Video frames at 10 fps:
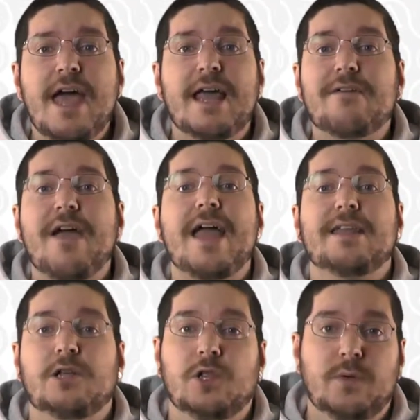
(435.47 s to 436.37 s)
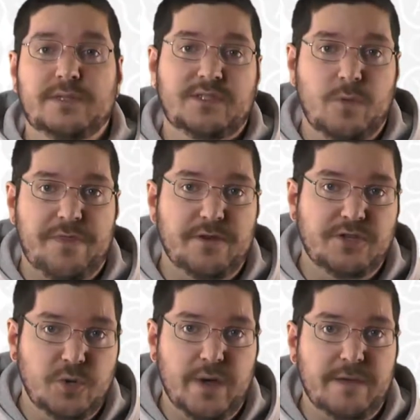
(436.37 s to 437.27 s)
and have any clue as to what they're
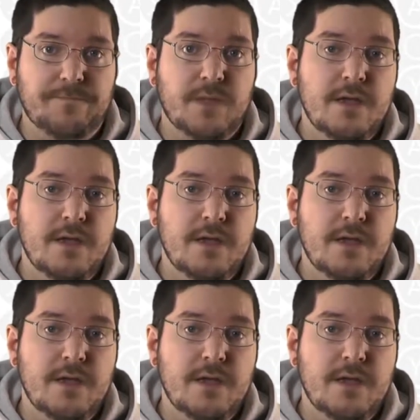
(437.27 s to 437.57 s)
doing.